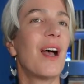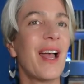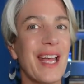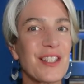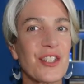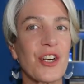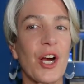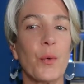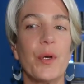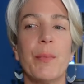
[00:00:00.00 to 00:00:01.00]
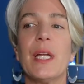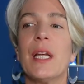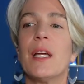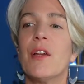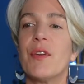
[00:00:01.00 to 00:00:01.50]
A head start would
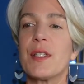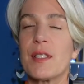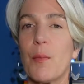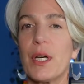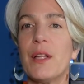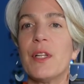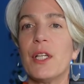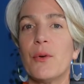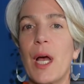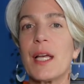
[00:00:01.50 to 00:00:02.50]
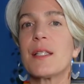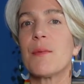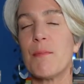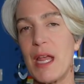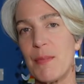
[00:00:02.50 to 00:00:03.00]
be, if it's someone in the
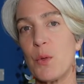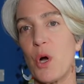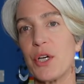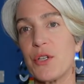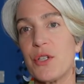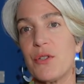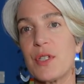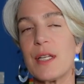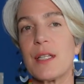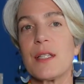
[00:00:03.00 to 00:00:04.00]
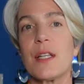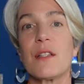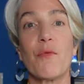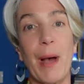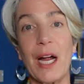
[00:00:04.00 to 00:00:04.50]
US, maybe 1 or 2
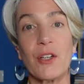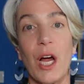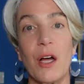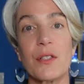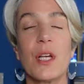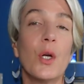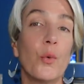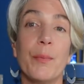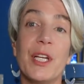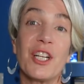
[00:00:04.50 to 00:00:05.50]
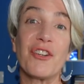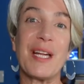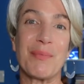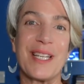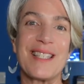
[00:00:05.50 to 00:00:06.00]
sentences of background would be a
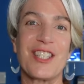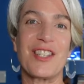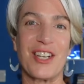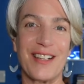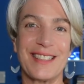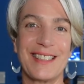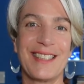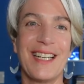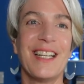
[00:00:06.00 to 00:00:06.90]
great place to start.